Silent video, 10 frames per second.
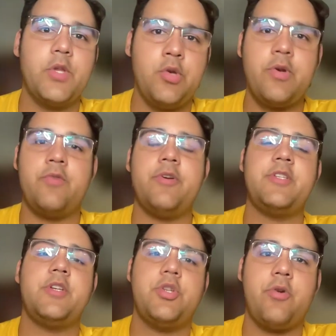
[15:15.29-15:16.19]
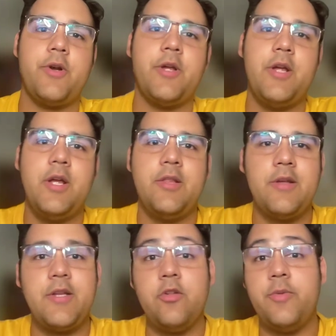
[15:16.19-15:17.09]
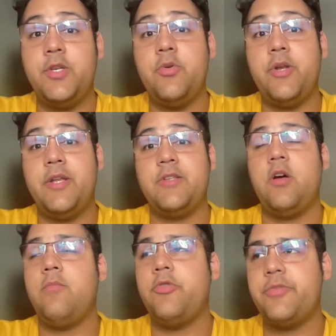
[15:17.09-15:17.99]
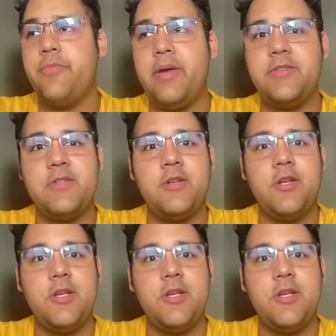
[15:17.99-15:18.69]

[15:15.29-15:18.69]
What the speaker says: you can rest assured that he'll be doing his utmost best